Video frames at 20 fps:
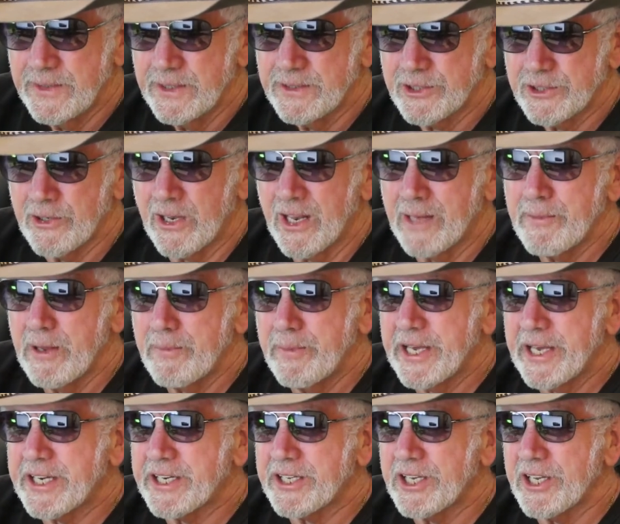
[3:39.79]
So let me
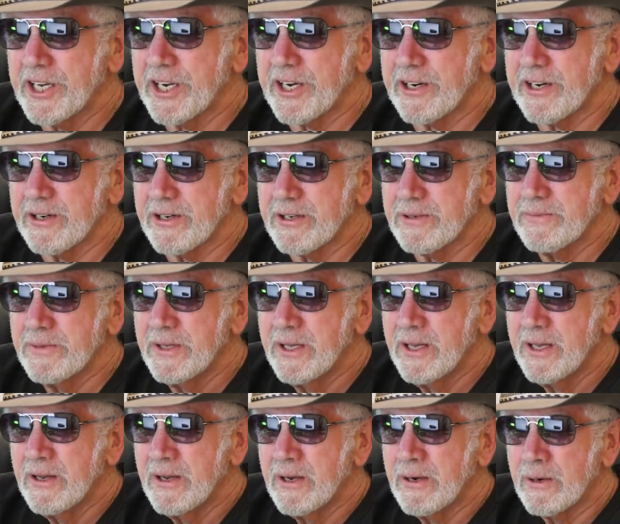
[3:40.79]
be clear
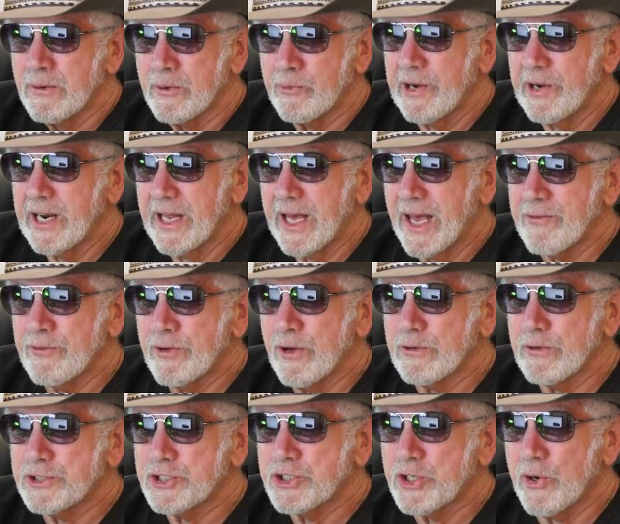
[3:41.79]
really have
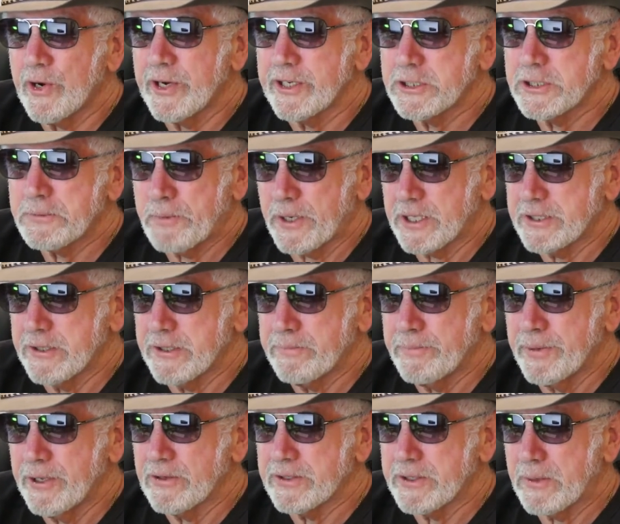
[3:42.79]
no choice but to
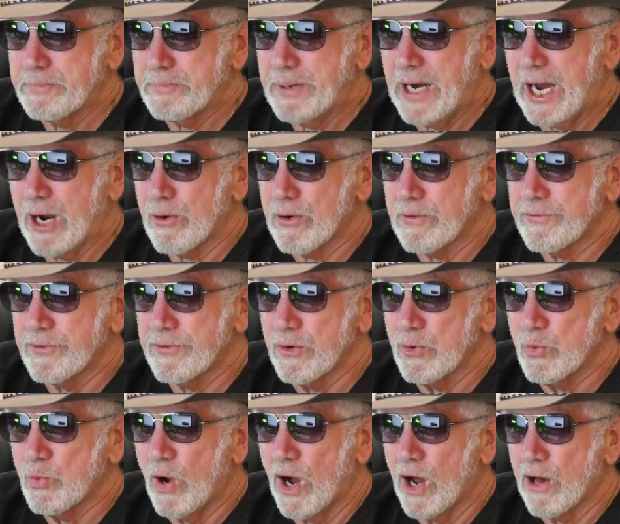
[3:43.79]
build a
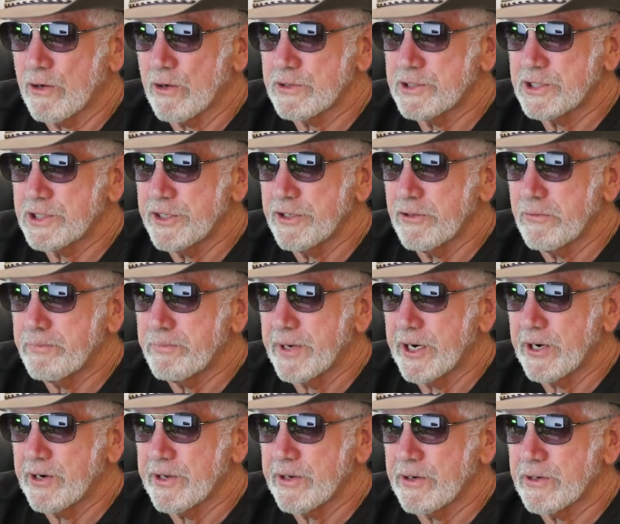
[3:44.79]
powerful wall or steel
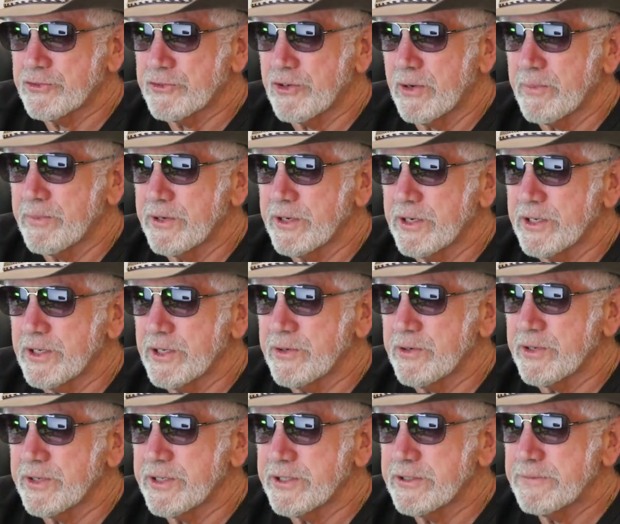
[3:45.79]
barrier, Trump
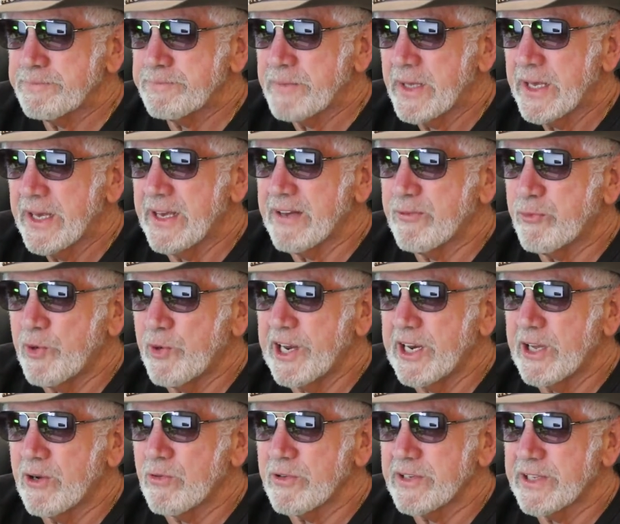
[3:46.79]
concluded. If we
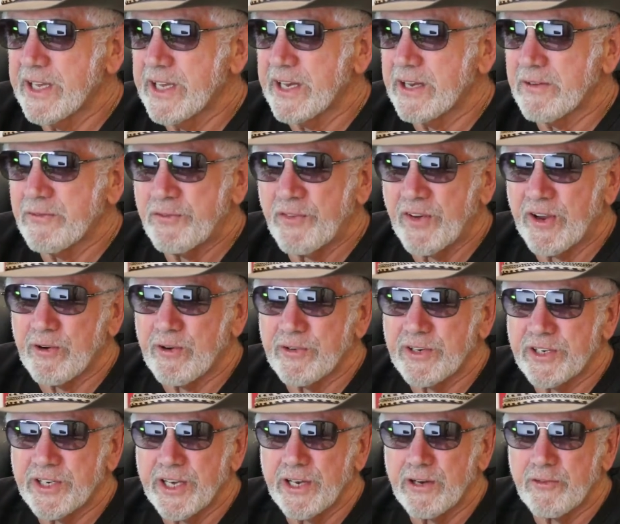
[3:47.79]
don't get a fair
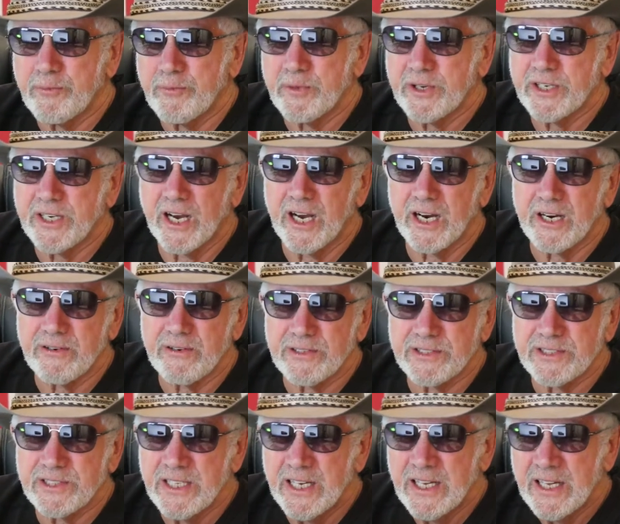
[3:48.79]
deal from
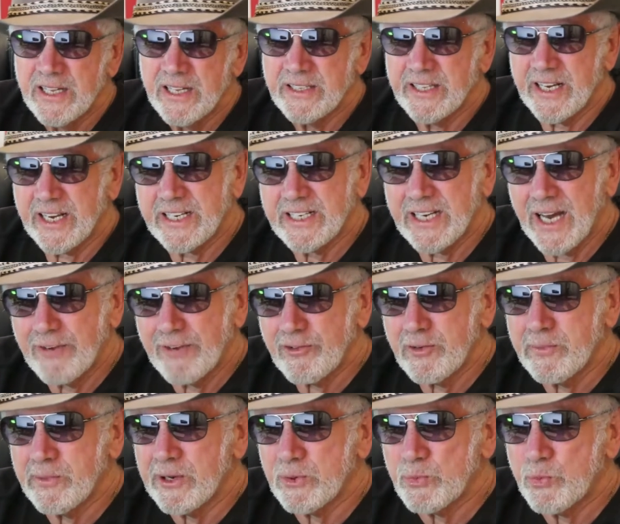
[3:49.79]
Congress, the
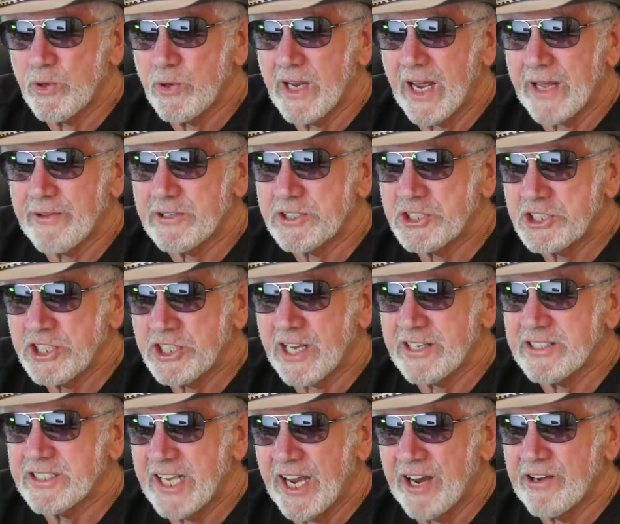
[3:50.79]
government will either
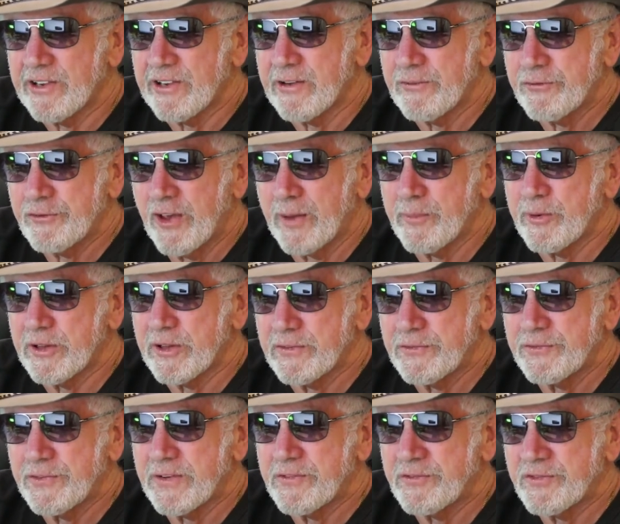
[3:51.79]
shut down on February the
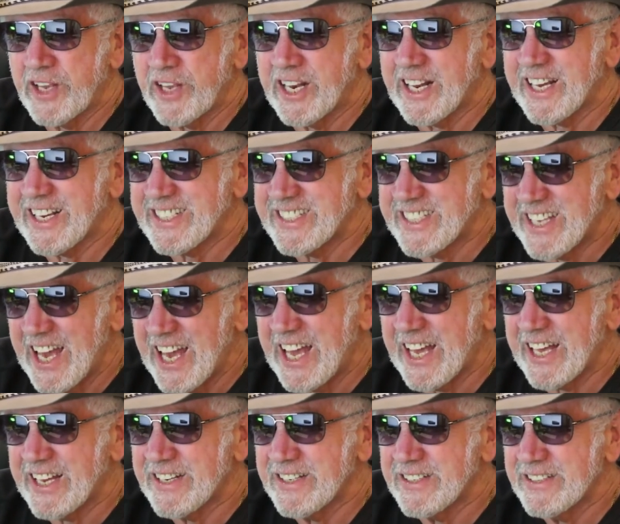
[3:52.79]
15
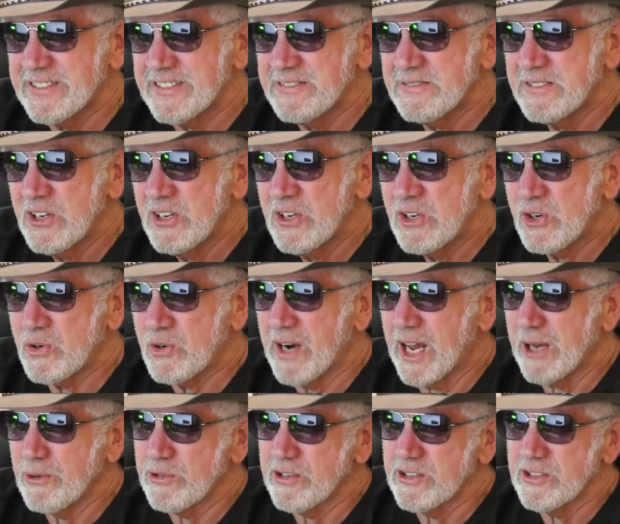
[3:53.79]
again, or
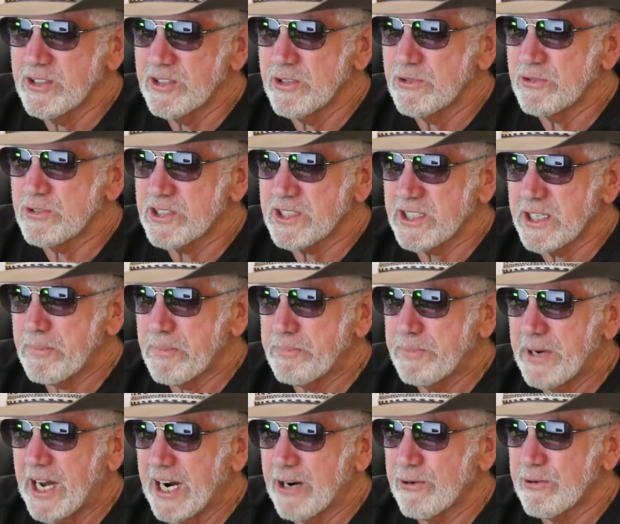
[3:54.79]
I will use the
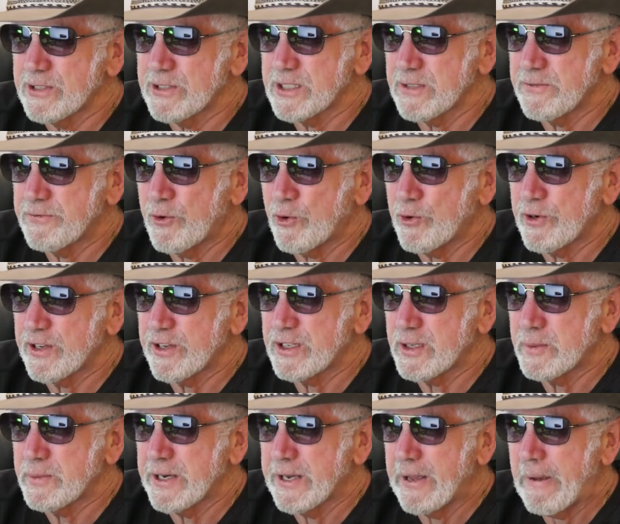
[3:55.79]
powers afforded
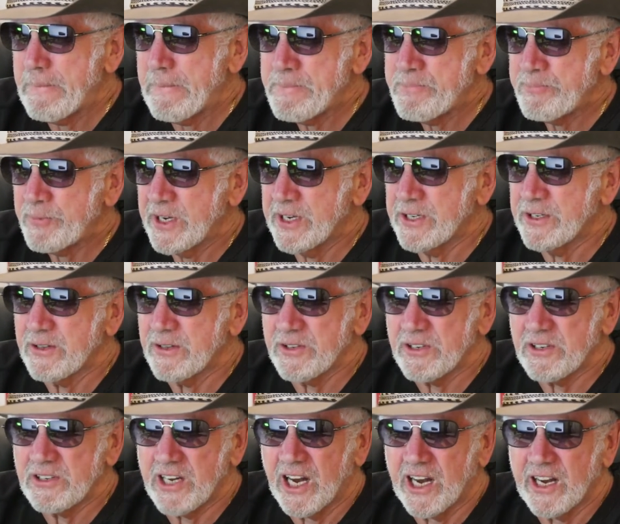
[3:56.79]
to me under the
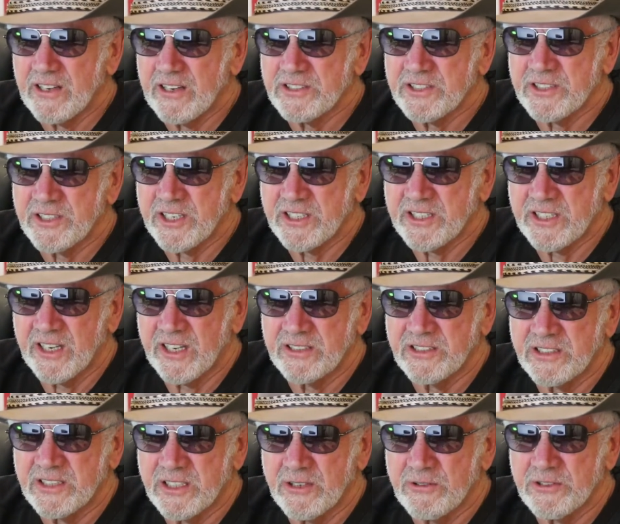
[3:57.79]
laws and the
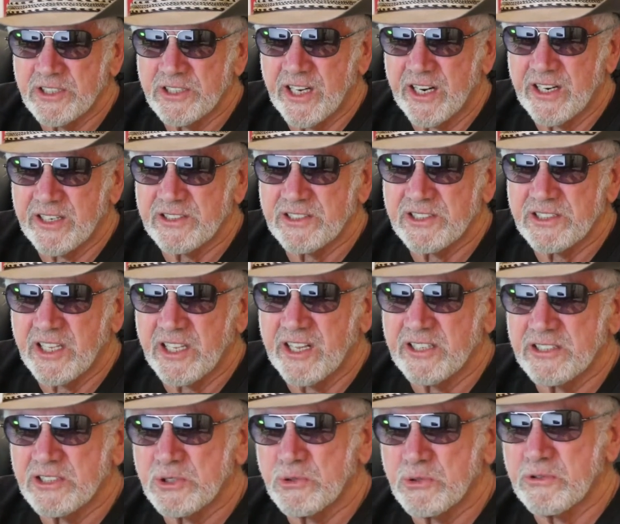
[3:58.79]
Constitution of the United
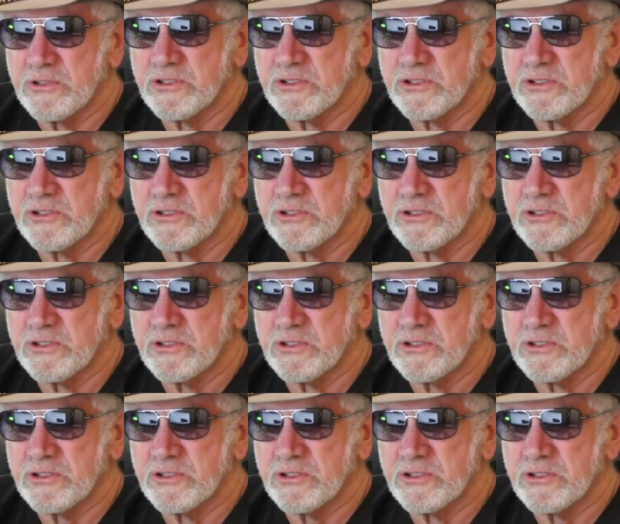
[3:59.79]
States to